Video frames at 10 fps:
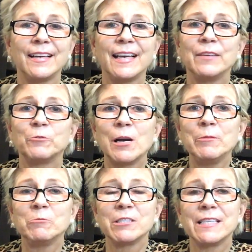And
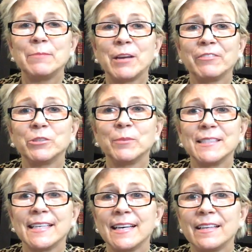Robbie was named after my
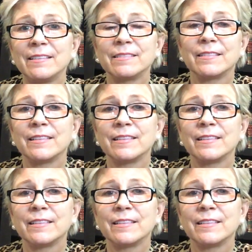dad,